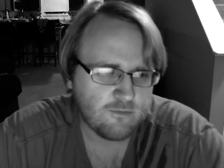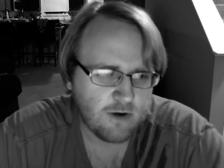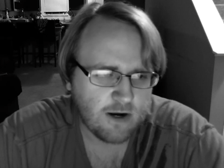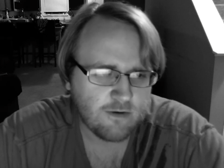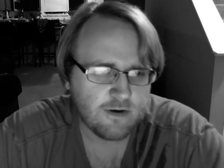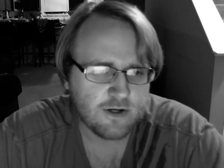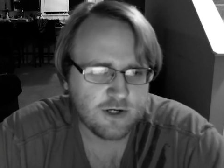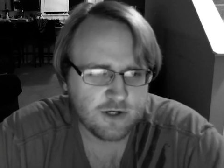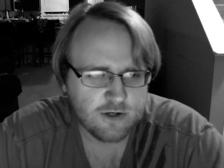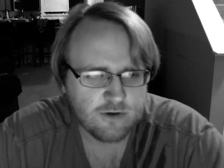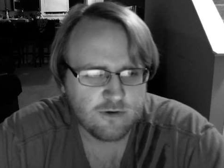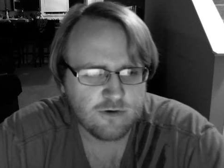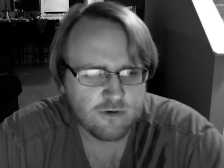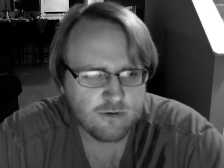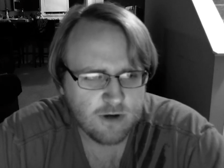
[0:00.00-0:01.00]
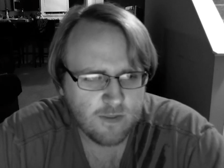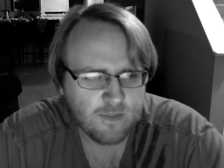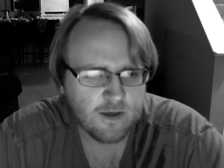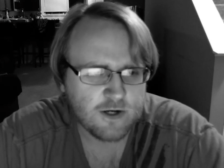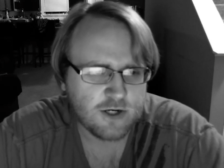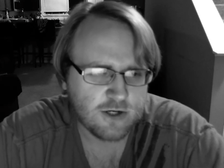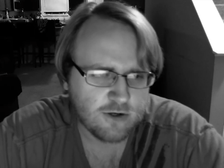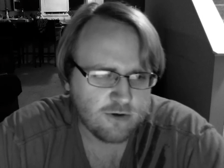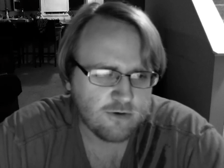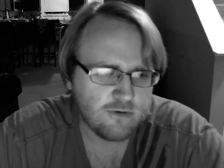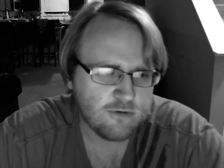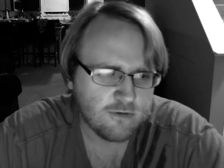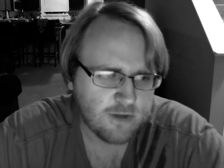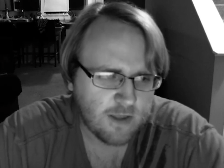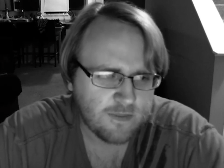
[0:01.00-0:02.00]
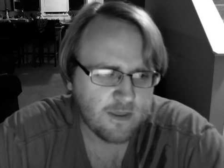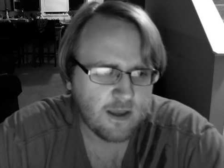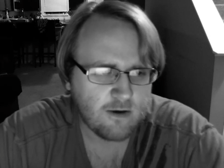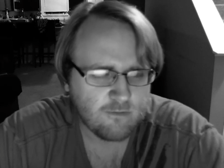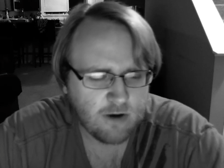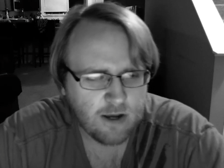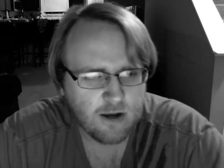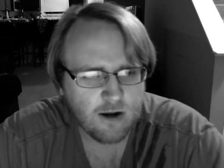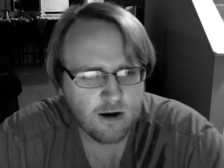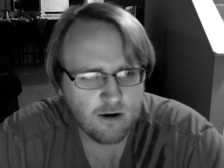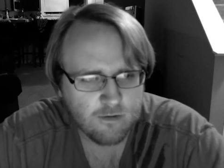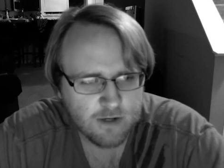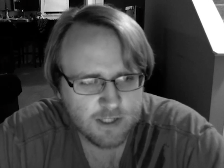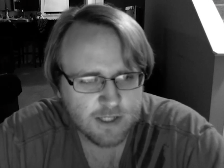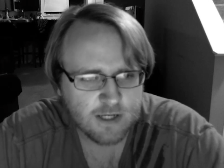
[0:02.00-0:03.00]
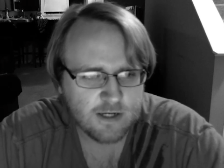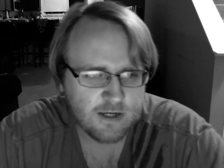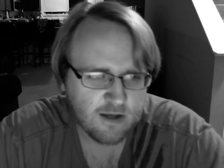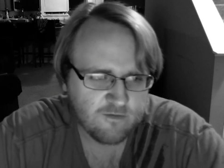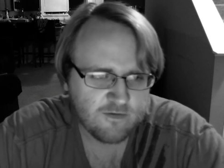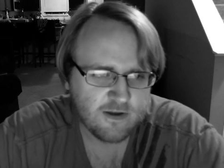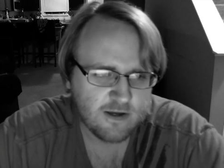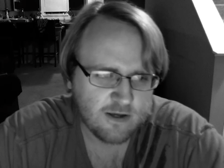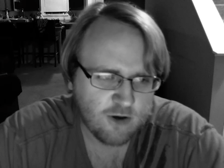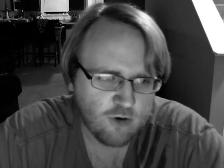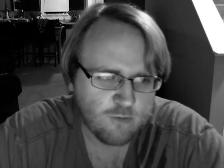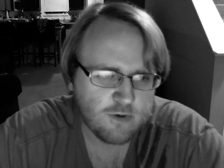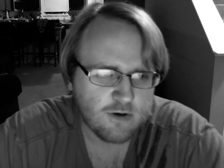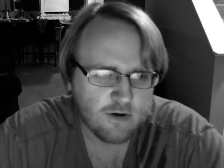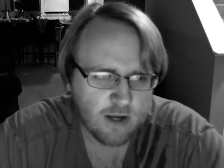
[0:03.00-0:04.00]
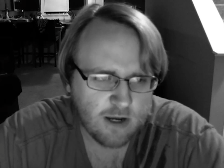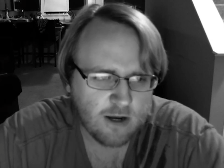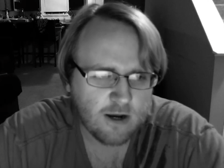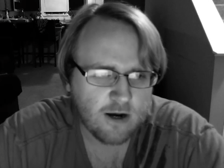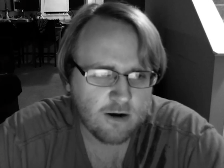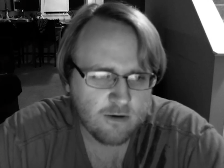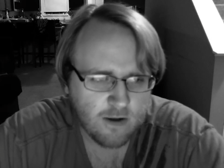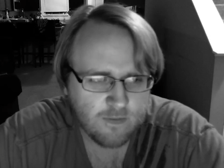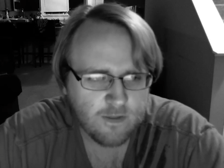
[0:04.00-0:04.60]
to wear a shoe, and the shoe that they wear is enough to comb your hair,